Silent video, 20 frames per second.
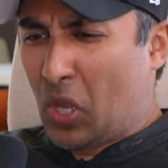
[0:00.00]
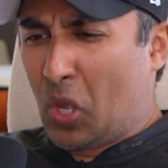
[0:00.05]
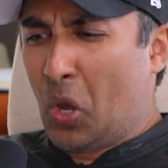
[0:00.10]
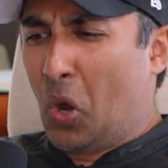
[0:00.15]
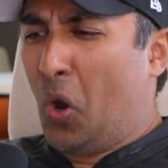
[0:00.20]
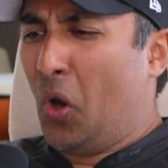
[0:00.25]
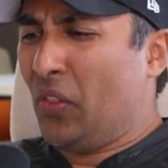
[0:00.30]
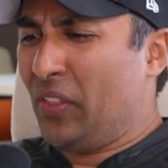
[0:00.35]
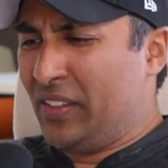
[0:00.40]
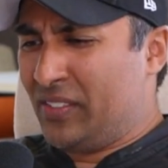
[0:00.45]

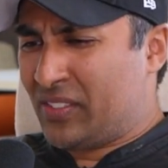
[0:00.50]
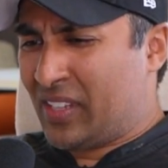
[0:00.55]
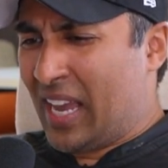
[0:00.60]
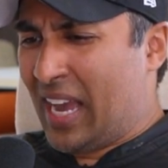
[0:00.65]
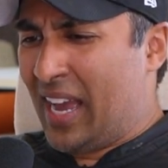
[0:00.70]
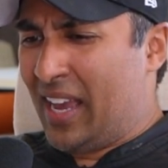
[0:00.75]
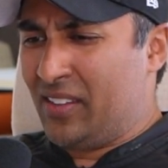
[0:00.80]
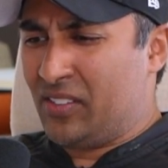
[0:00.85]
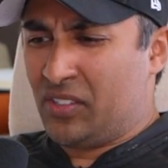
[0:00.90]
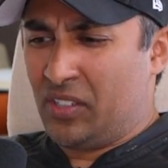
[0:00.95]
All these
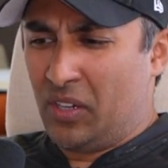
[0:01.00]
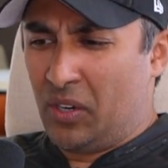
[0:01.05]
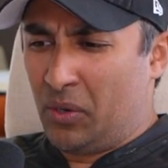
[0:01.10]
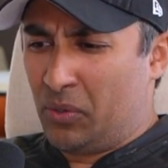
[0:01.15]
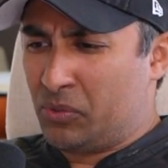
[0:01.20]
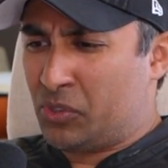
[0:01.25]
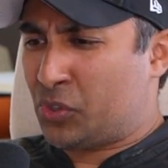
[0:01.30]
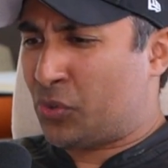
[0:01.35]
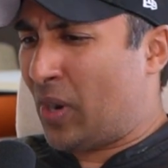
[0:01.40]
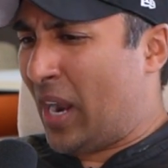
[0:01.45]
guys,
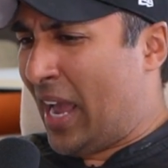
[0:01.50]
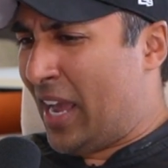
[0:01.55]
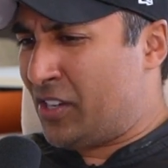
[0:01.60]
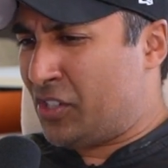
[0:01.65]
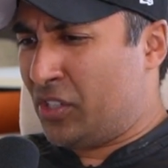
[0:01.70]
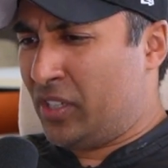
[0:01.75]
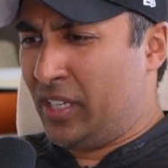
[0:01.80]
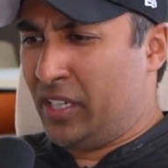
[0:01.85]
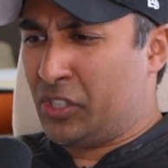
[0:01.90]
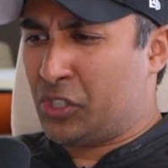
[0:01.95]

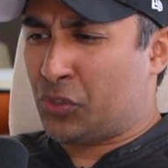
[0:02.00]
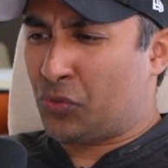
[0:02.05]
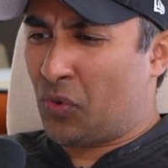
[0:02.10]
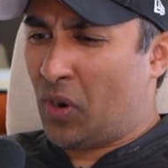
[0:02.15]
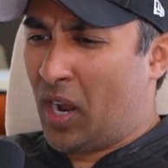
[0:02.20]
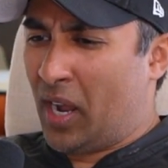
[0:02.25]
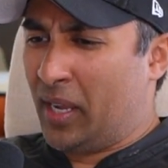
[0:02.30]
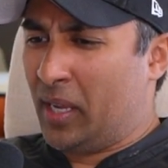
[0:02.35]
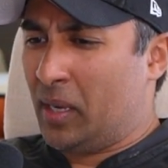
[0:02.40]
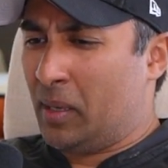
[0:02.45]
tragedy,
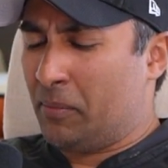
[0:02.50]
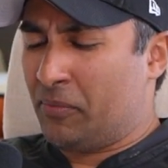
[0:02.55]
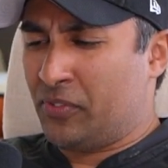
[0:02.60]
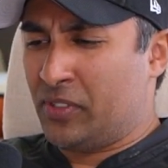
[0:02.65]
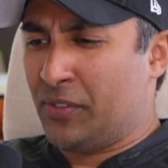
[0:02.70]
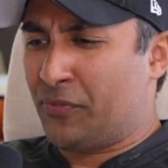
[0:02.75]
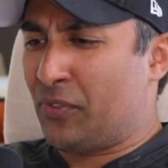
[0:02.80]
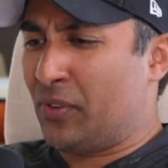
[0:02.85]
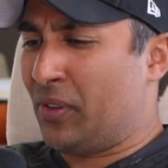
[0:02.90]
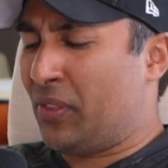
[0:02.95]
triumph,
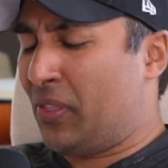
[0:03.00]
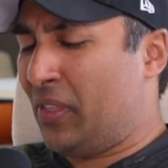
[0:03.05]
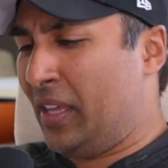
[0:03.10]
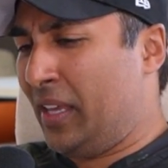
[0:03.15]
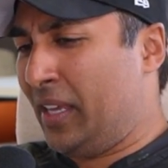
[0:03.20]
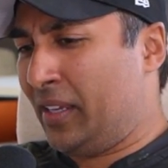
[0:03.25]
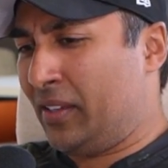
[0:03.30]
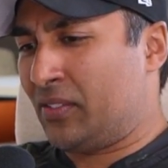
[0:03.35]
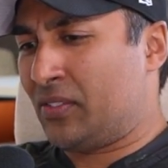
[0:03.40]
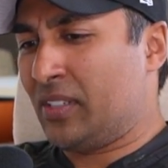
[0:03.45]
different
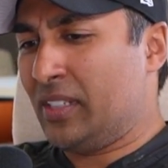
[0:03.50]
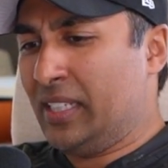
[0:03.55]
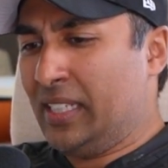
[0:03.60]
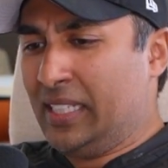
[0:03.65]
things,